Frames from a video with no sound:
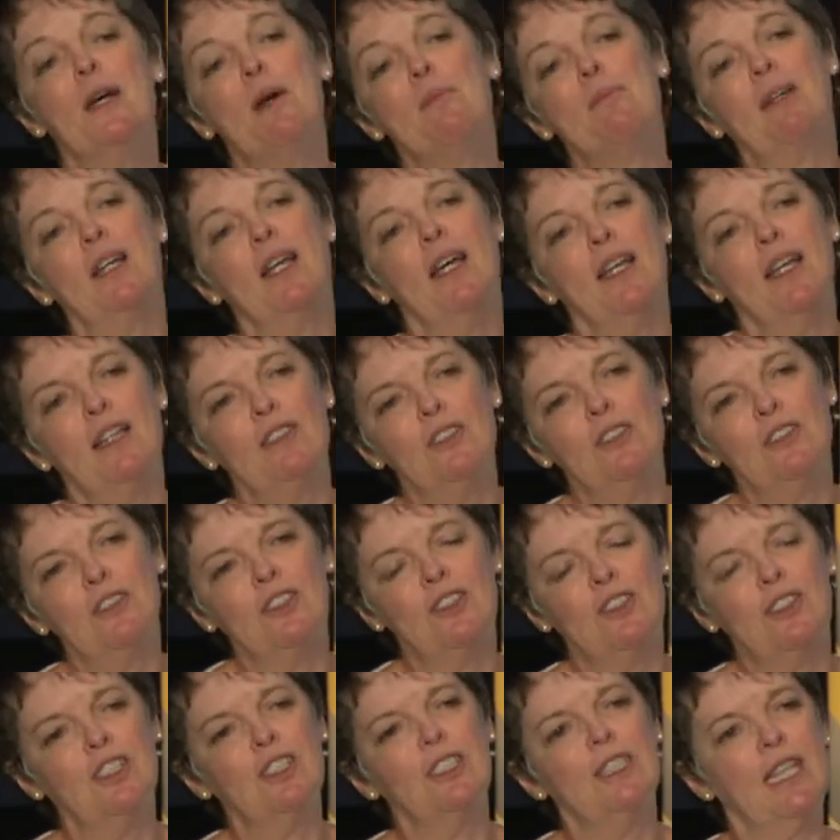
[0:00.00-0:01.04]
But I
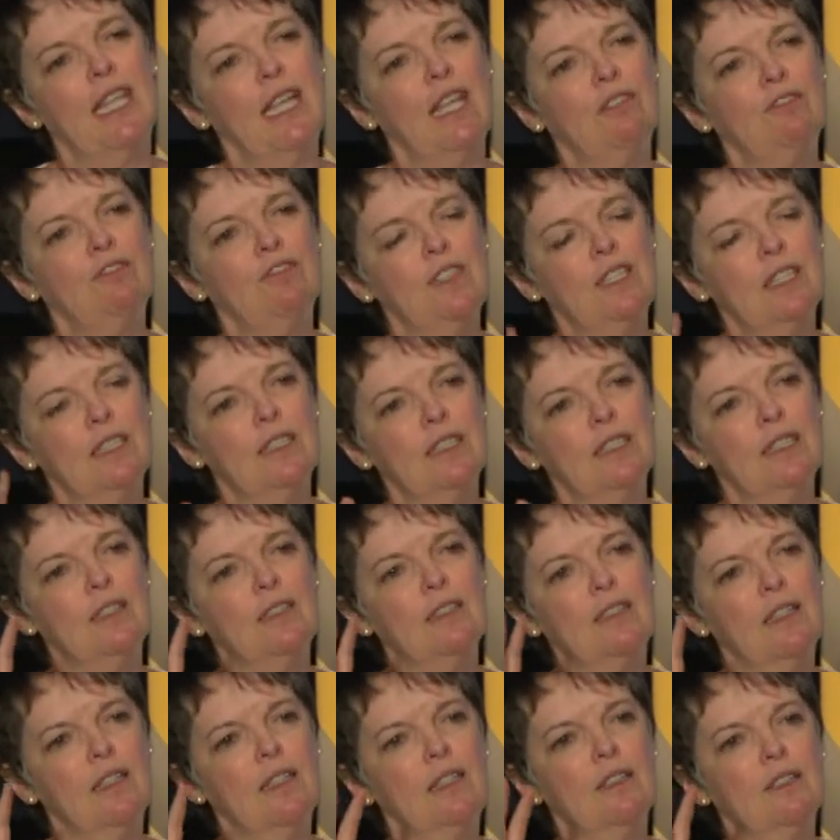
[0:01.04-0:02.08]
understood that feeling
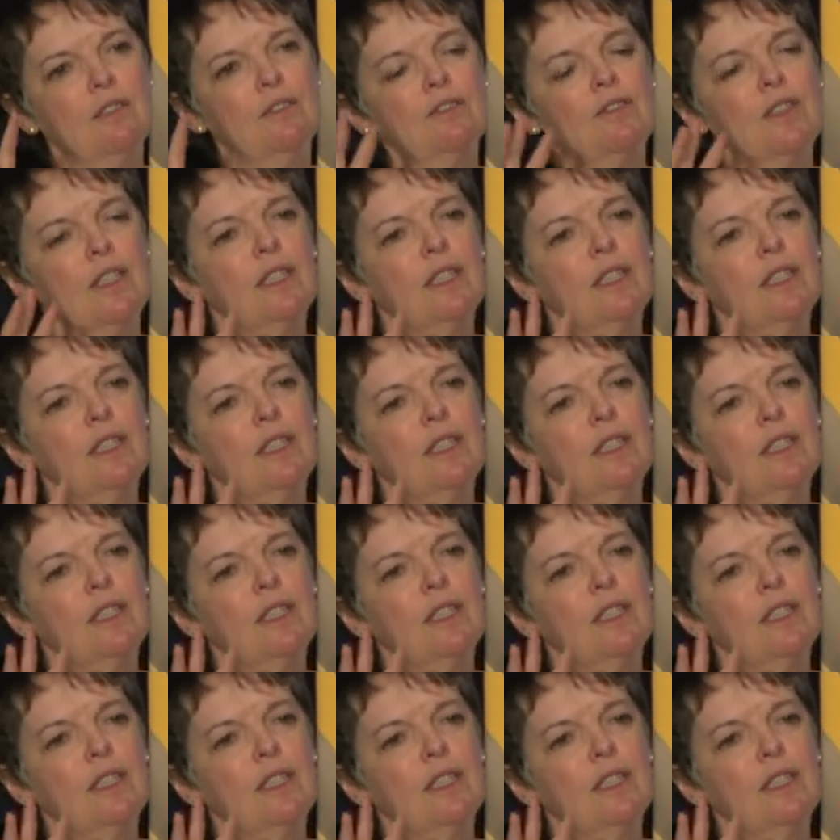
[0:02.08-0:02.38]
of,